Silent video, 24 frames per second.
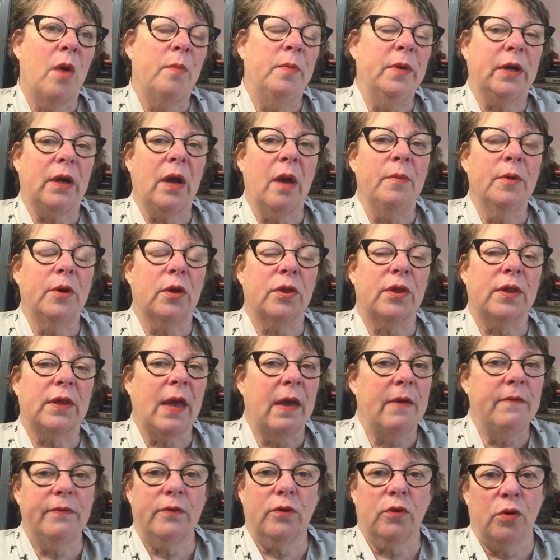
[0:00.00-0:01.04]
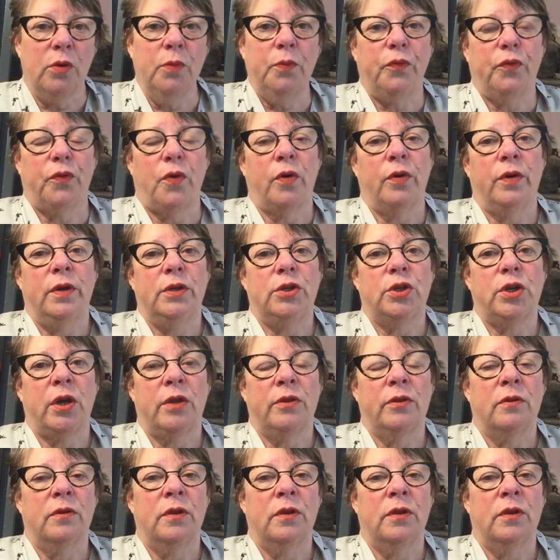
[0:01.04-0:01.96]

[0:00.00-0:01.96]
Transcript: become a safe group for each other.